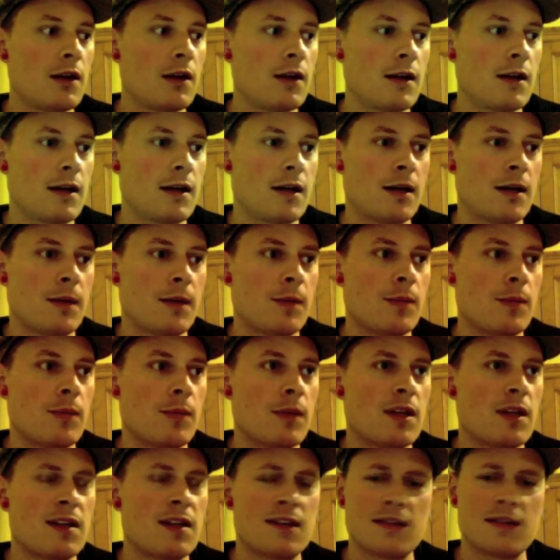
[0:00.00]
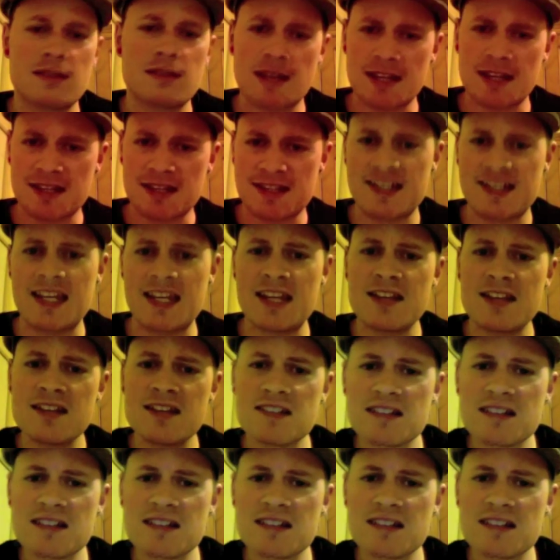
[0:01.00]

at a seniors